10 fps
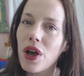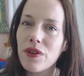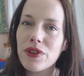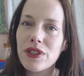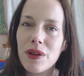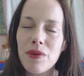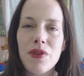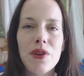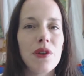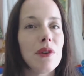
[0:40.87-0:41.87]
and for some
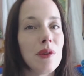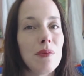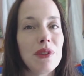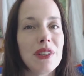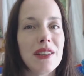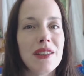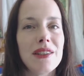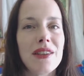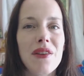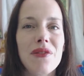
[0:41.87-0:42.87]
of you, it could present
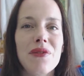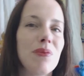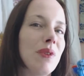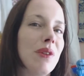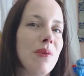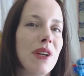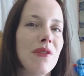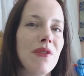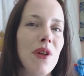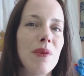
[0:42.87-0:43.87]
itself with a
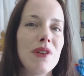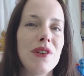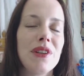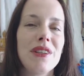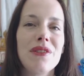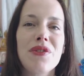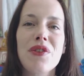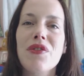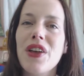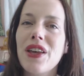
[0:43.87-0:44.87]
wonderful opportunity
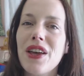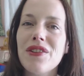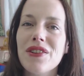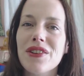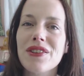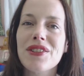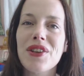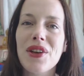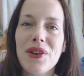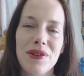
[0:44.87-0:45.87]
for a vacation.
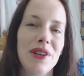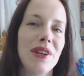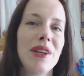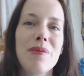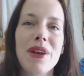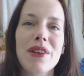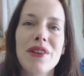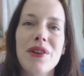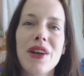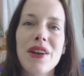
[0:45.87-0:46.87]
So learning about
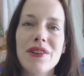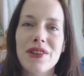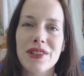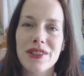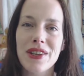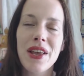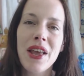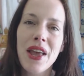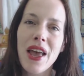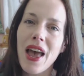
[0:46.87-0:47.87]
new cultures
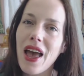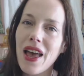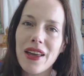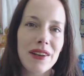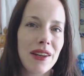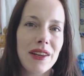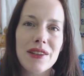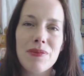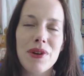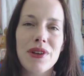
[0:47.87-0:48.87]
and
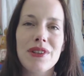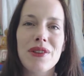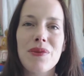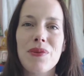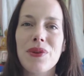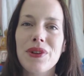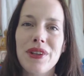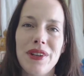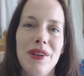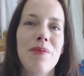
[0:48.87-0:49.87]
experiencing the
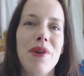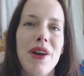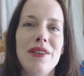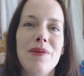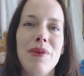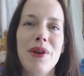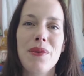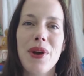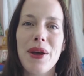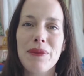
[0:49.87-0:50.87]
world in a brighter,
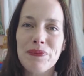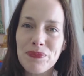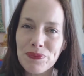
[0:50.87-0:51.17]
better way.